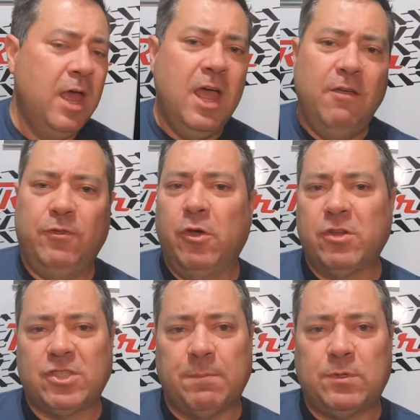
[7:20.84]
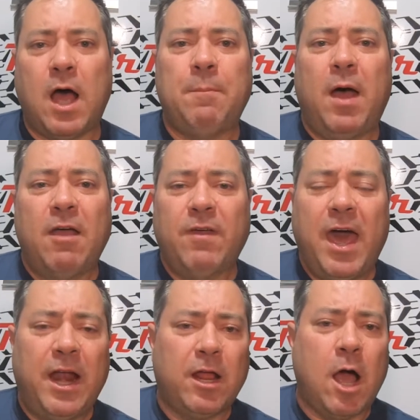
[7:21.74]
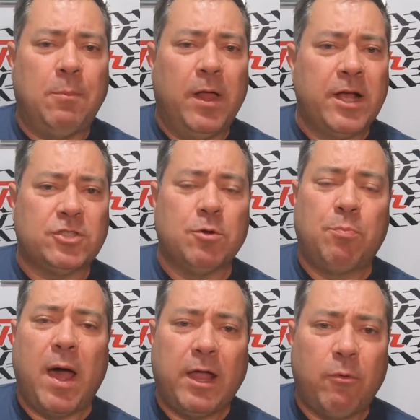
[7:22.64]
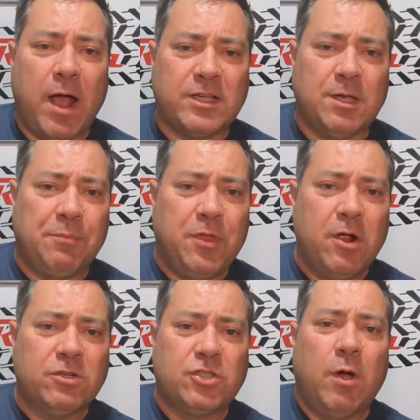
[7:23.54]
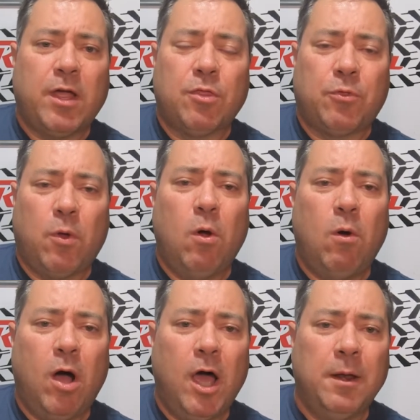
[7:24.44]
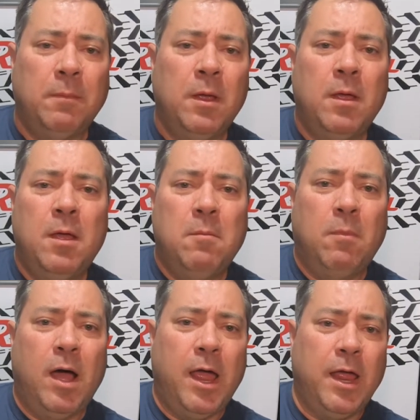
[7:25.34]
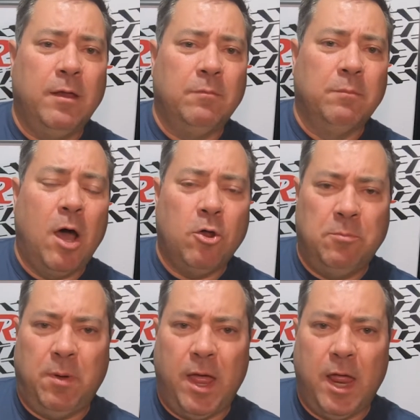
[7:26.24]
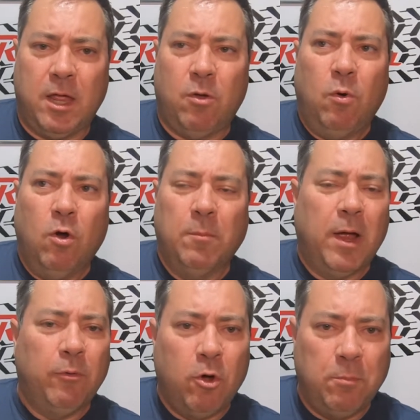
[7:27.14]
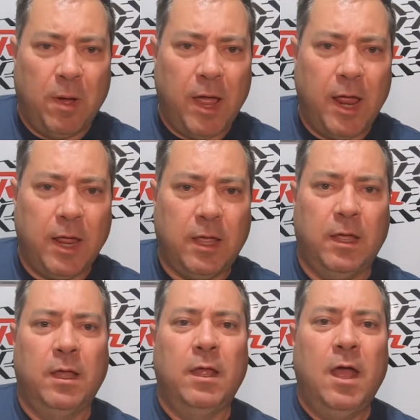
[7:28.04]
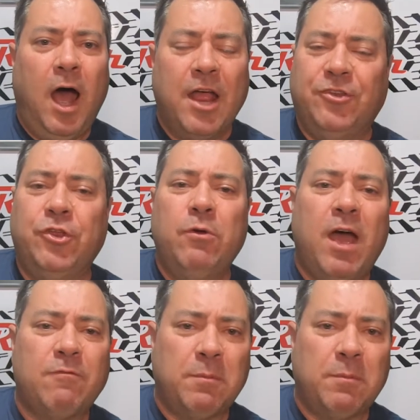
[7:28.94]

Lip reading: If you notice up top, I've added a couple extra bike racks up there so I can throw on my mountain bike or my road bike. I do have a